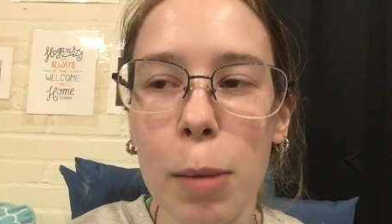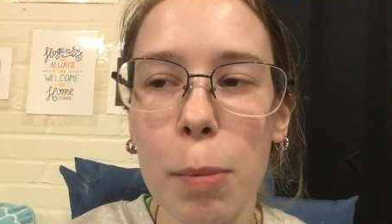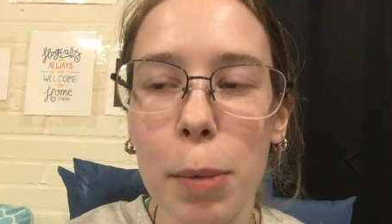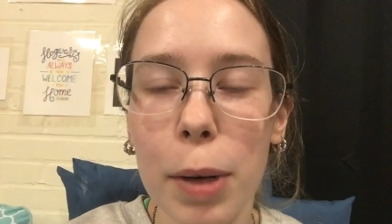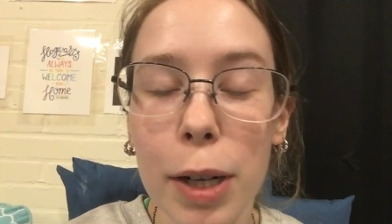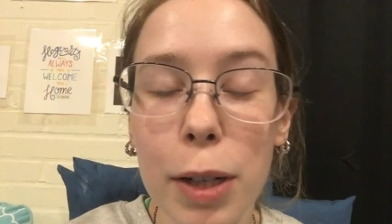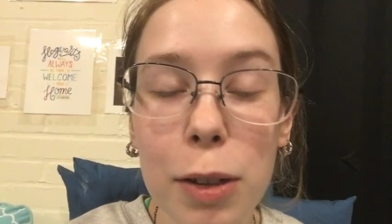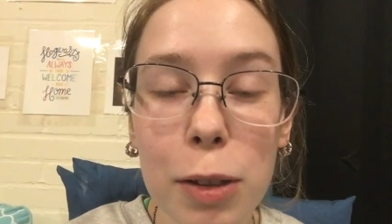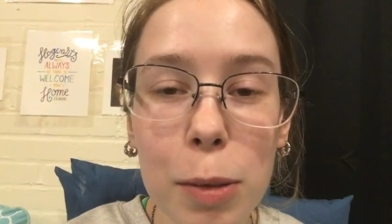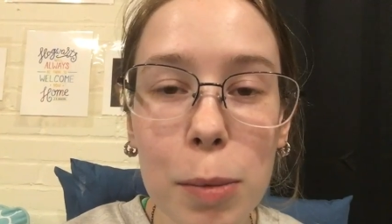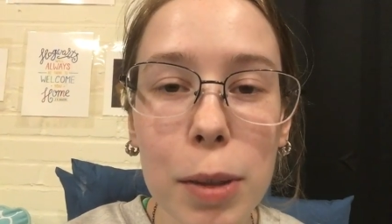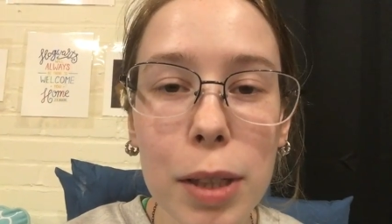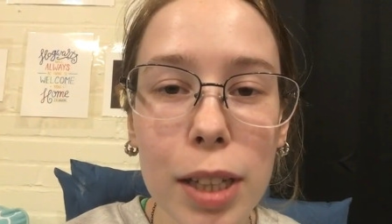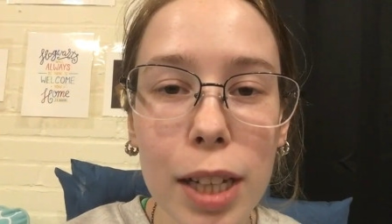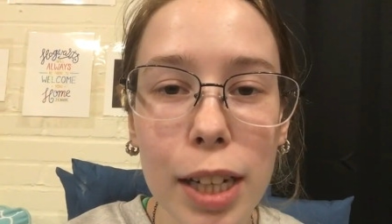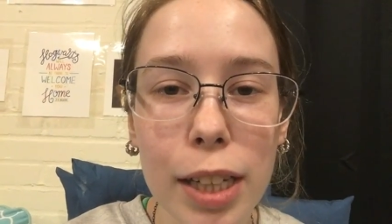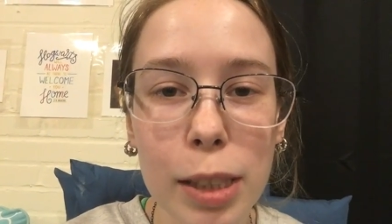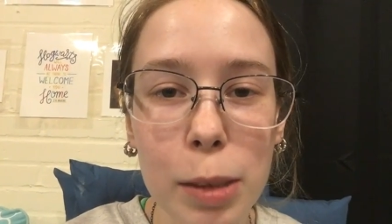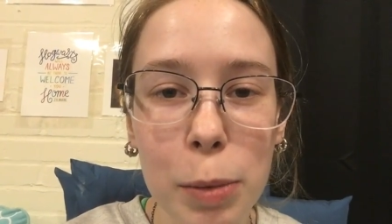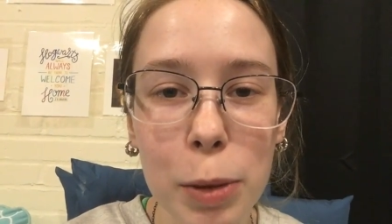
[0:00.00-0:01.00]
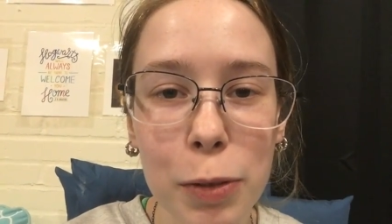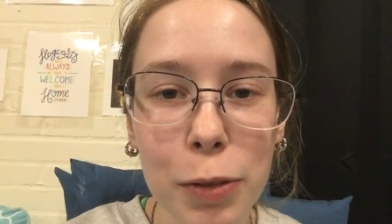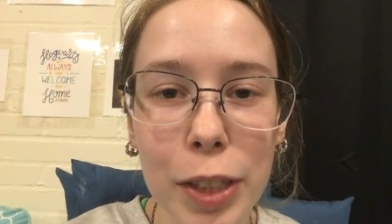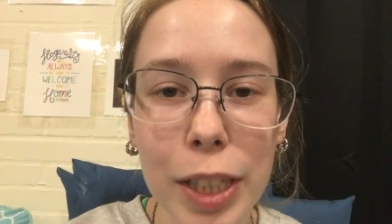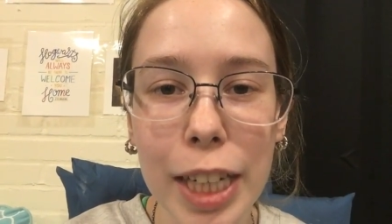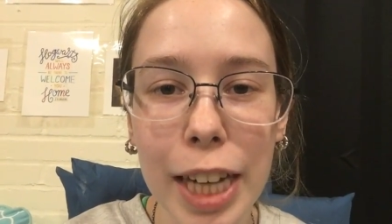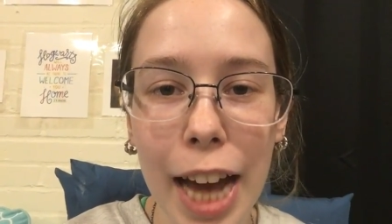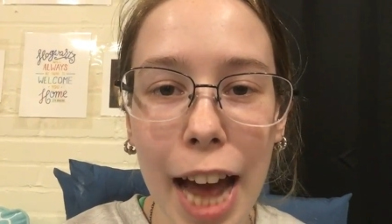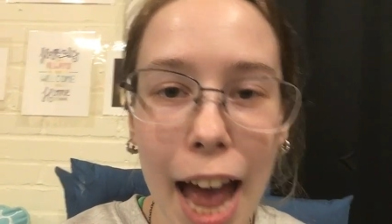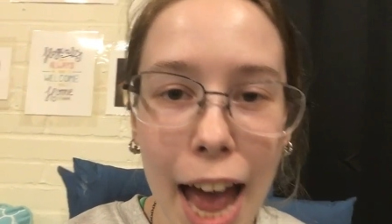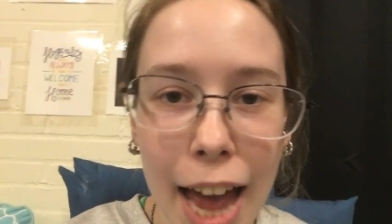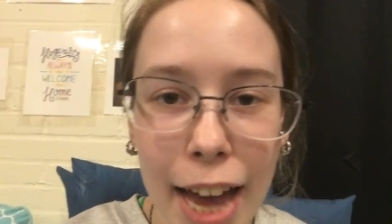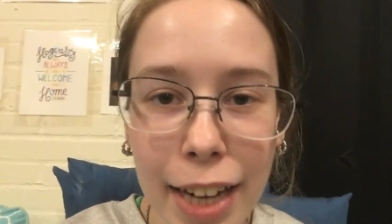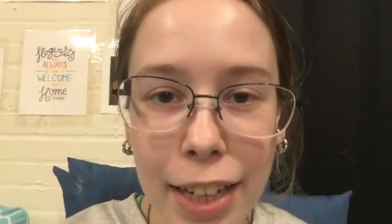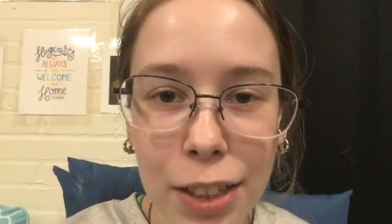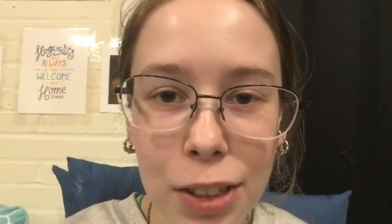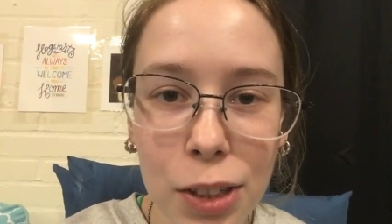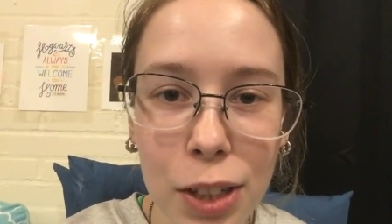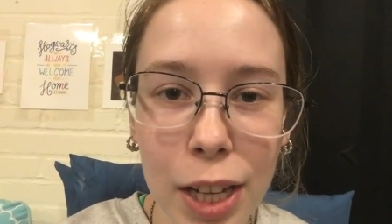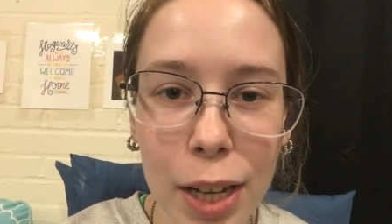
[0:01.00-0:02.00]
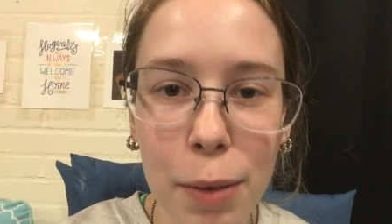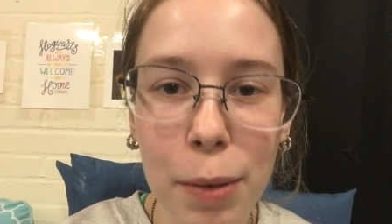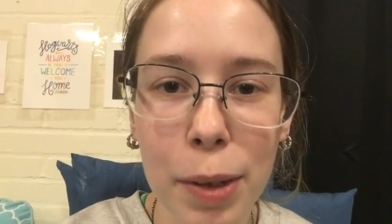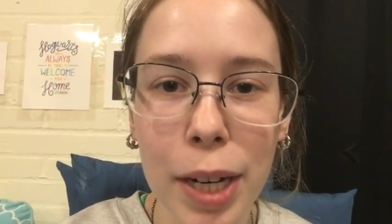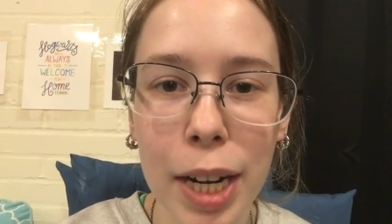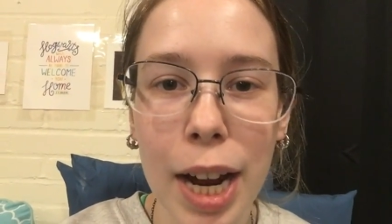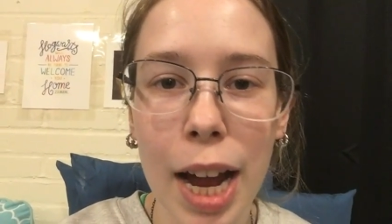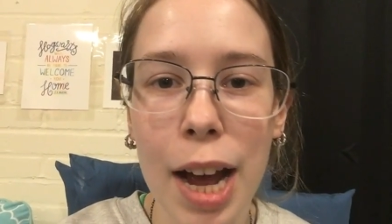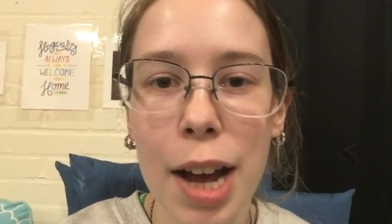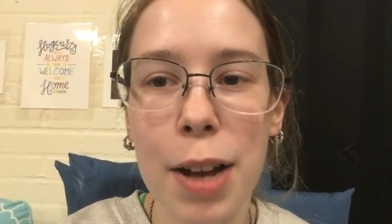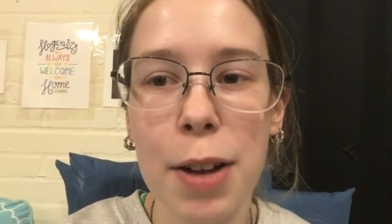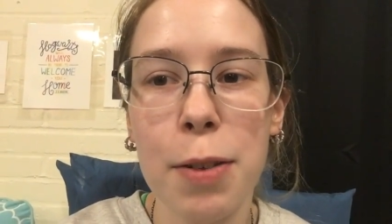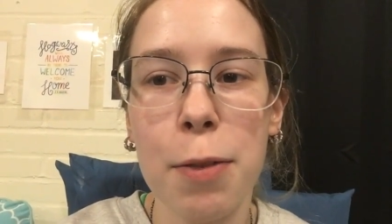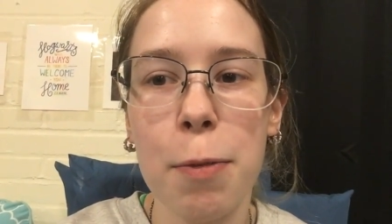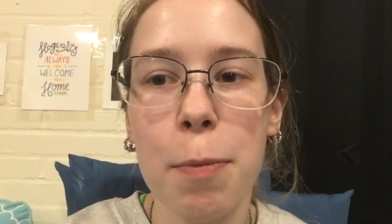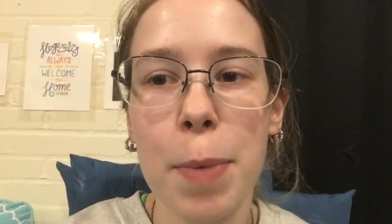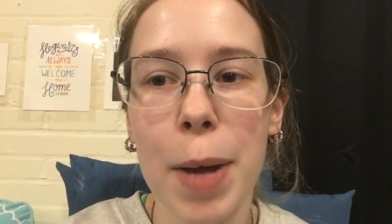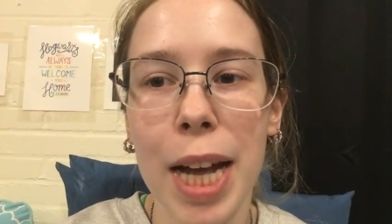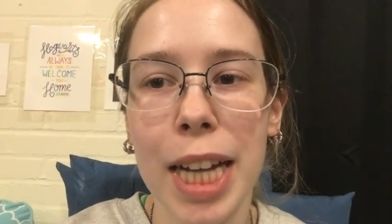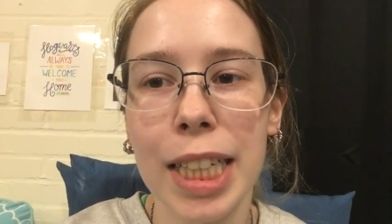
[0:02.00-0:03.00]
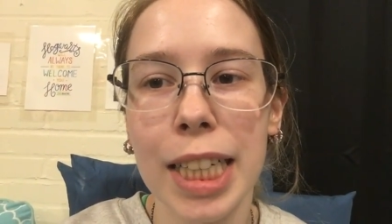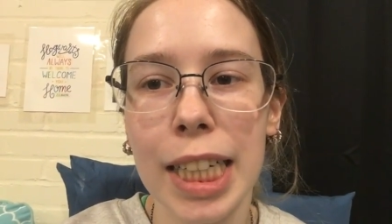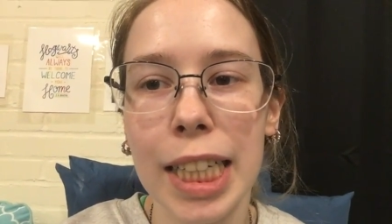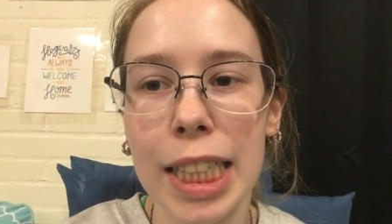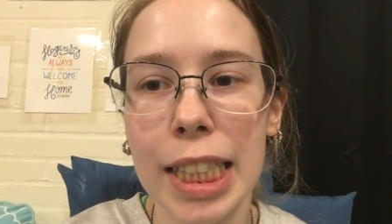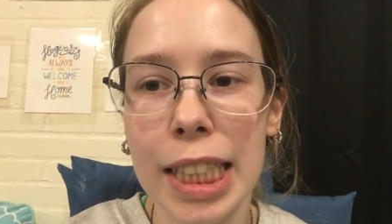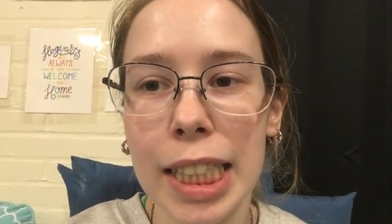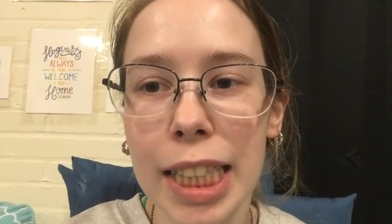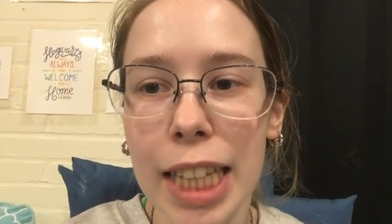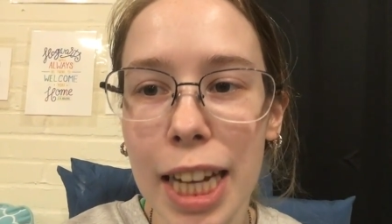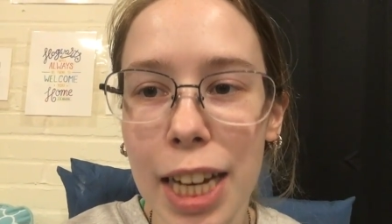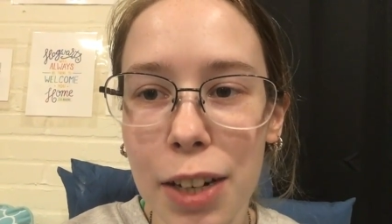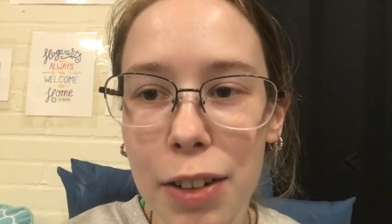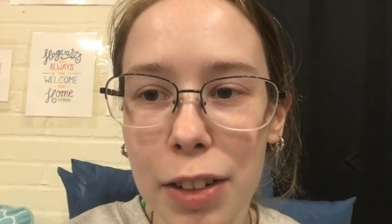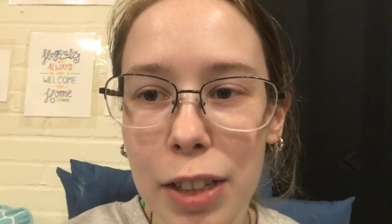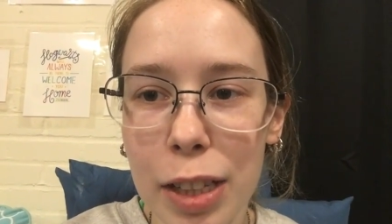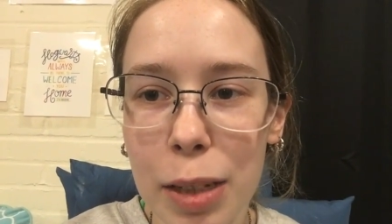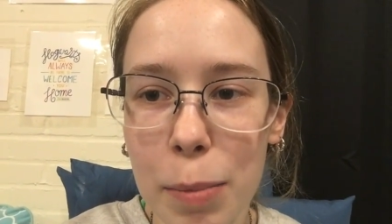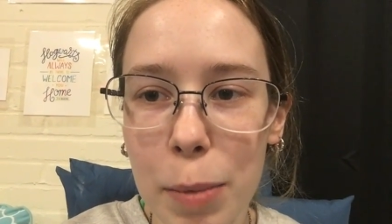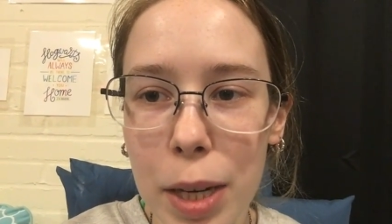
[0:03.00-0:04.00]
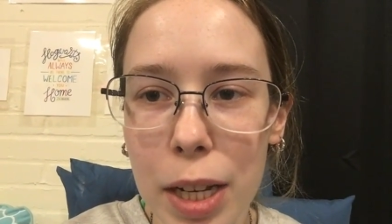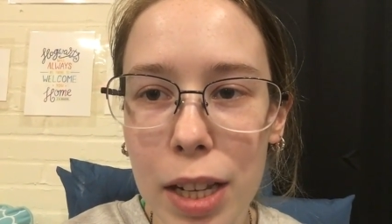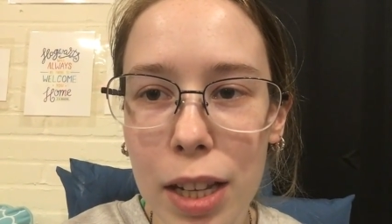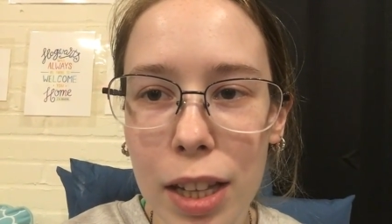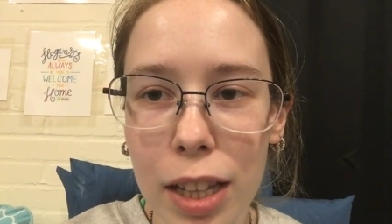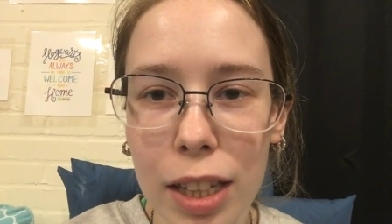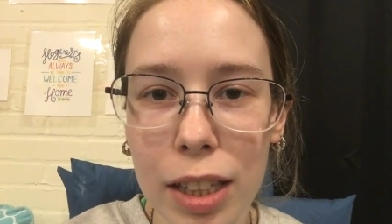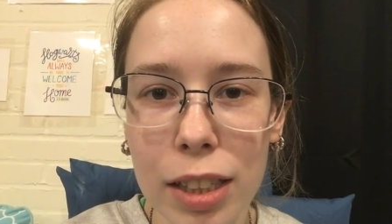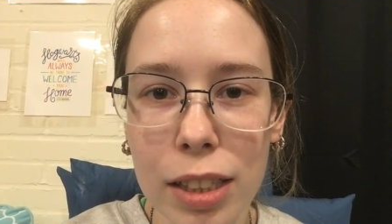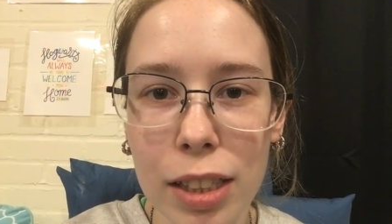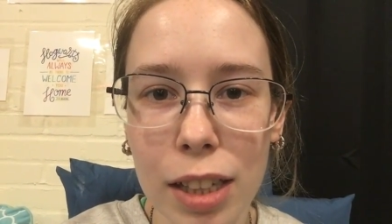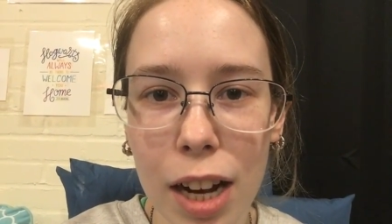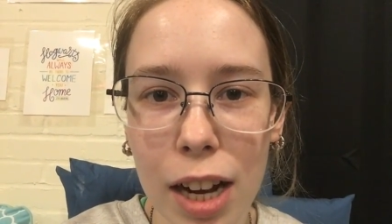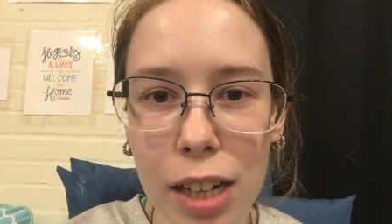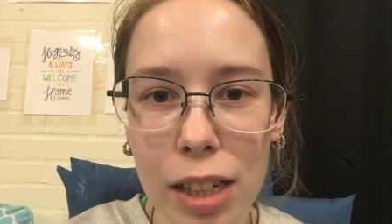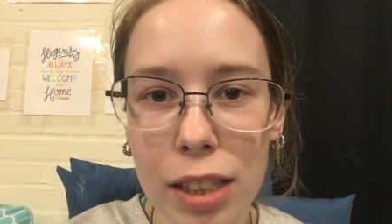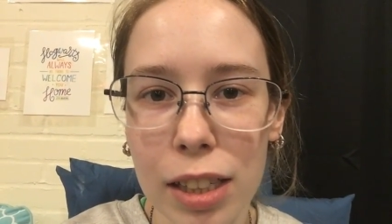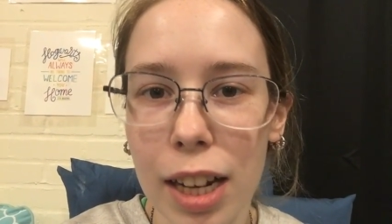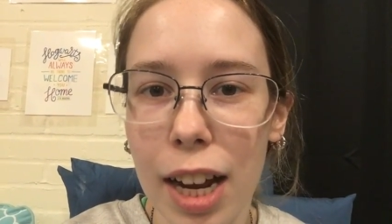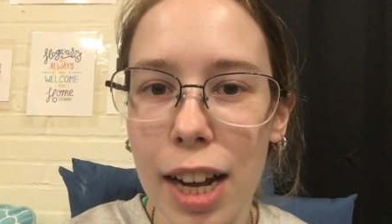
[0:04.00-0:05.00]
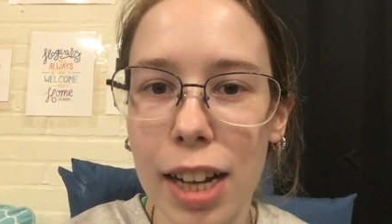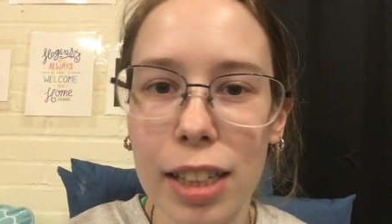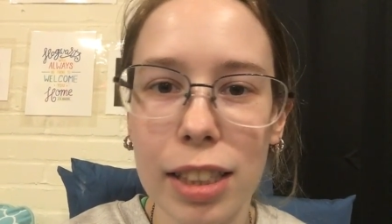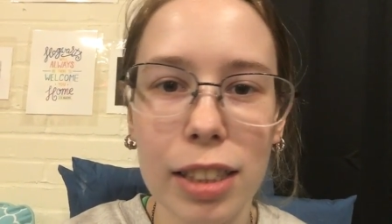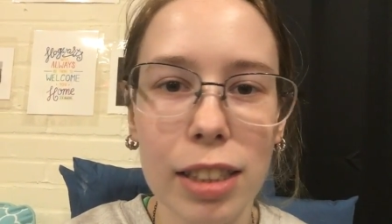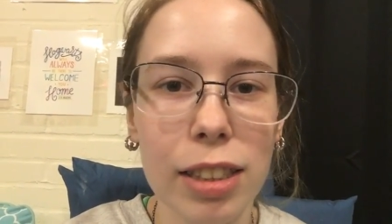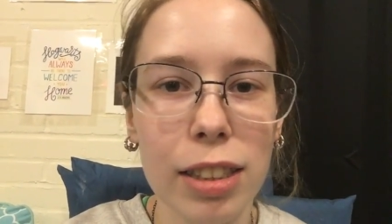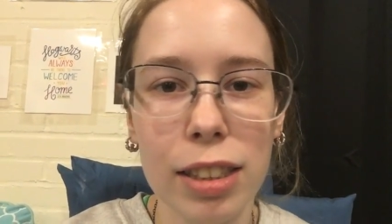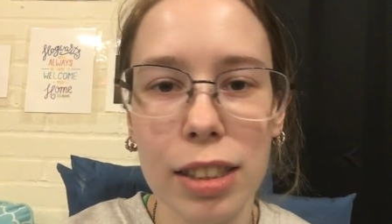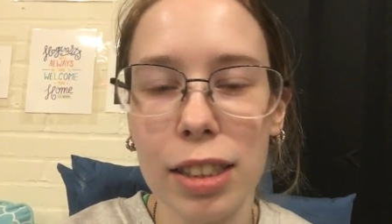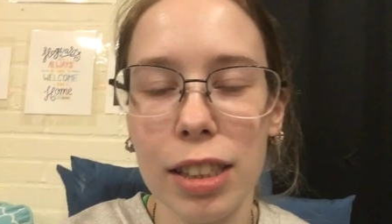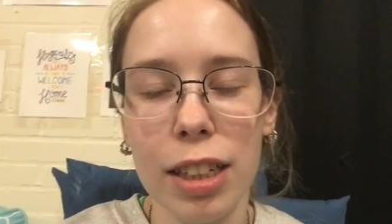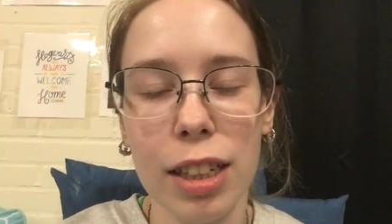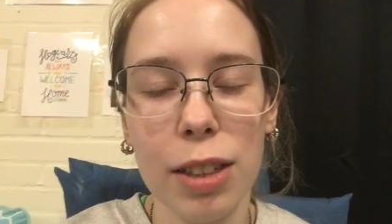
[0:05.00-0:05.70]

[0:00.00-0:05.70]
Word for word: but I normally like to be really ahead so that when I have bad days later in the month it's not as you